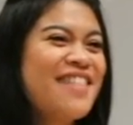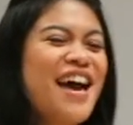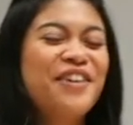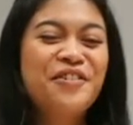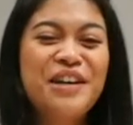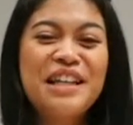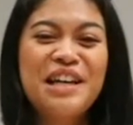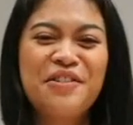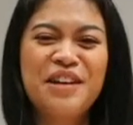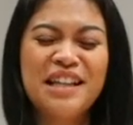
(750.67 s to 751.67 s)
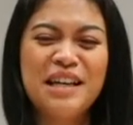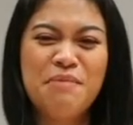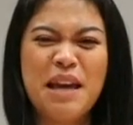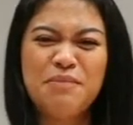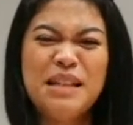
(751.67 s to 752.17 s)
That really
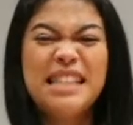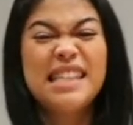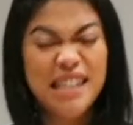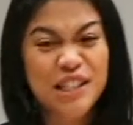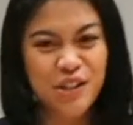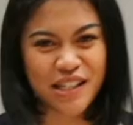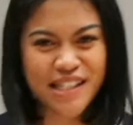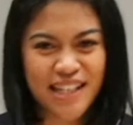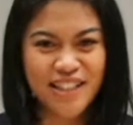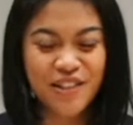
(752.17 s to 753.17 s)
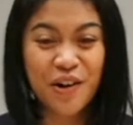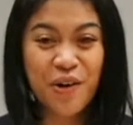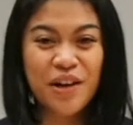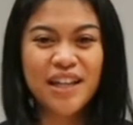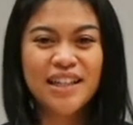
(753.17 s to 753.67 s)
made me disinterested, you
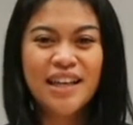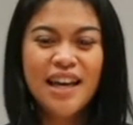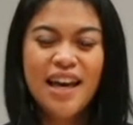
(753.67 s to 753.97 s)
know, in